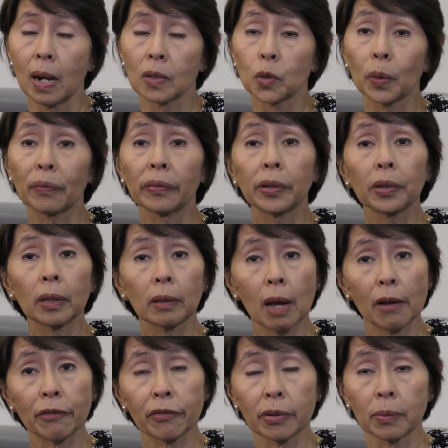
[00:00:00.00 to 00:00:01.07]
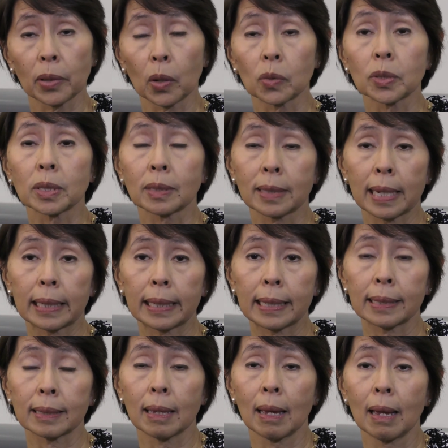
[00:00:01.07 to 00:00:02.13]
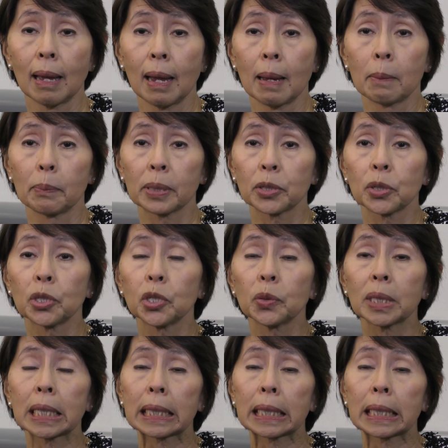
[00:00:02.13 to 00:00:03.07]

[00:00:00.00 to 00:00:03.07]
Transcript: So we've learned a lot from those studies. But to do it